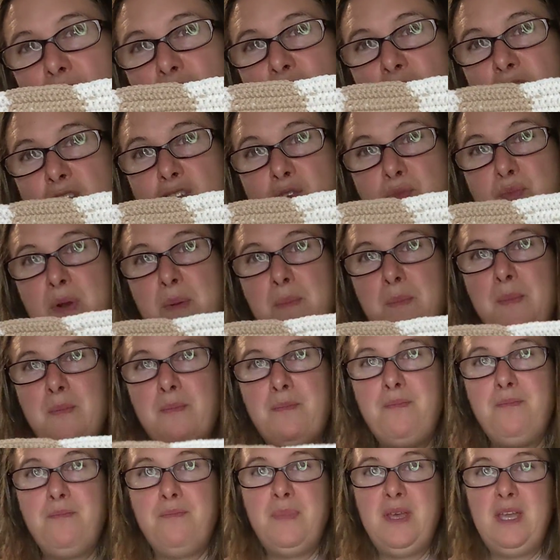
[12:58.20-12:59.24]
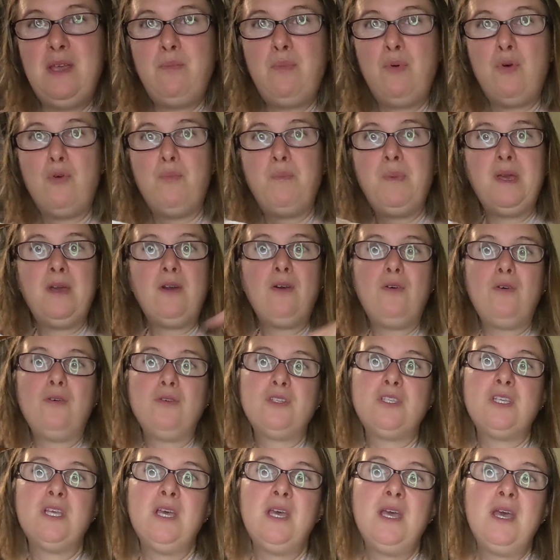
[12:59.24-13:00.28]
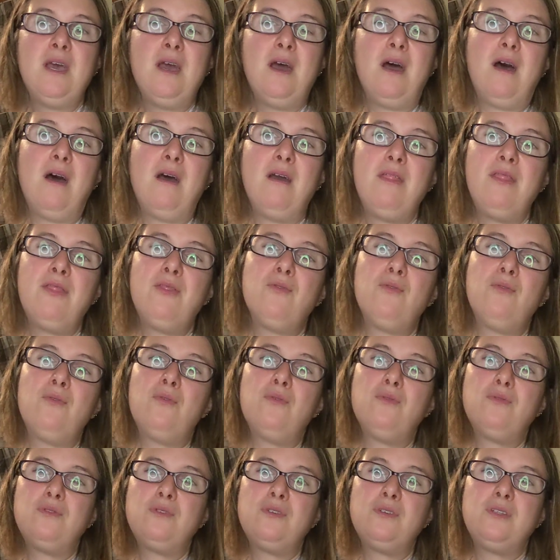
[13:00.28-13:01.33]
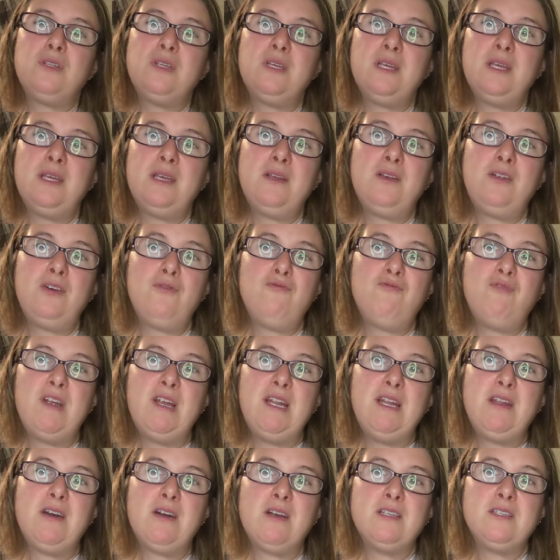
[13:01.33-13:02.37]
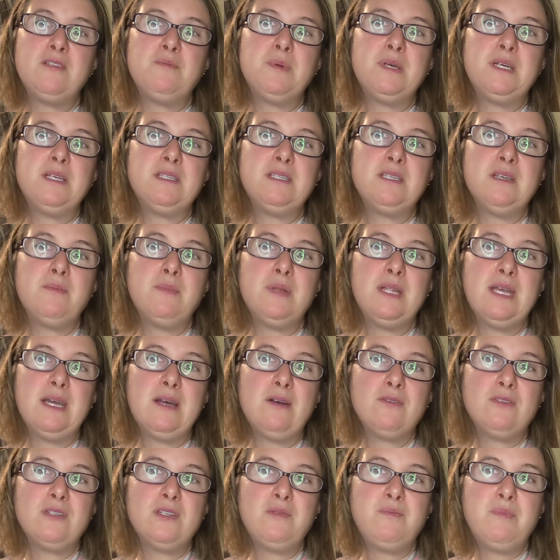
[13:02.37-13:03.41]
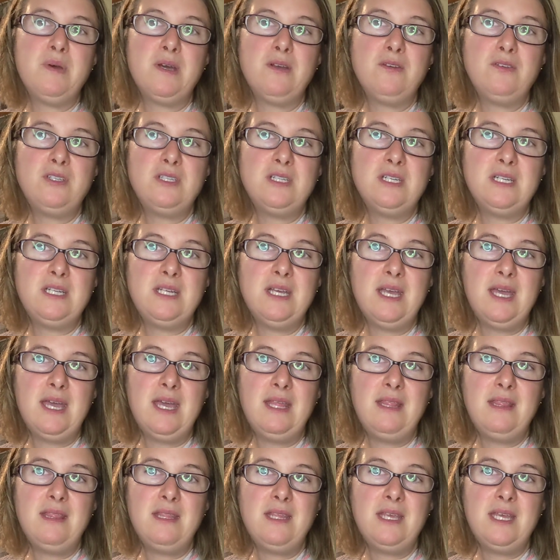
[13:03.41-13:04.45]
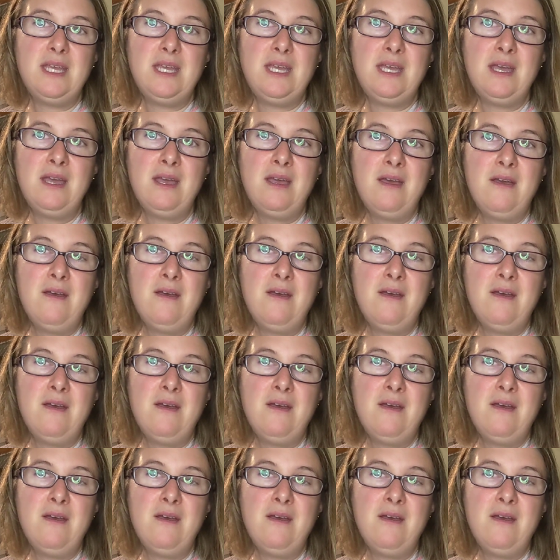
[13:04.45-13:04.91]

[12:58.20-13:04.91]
gingerbread people, because I thought it looked really nice, because somebody else had posted in the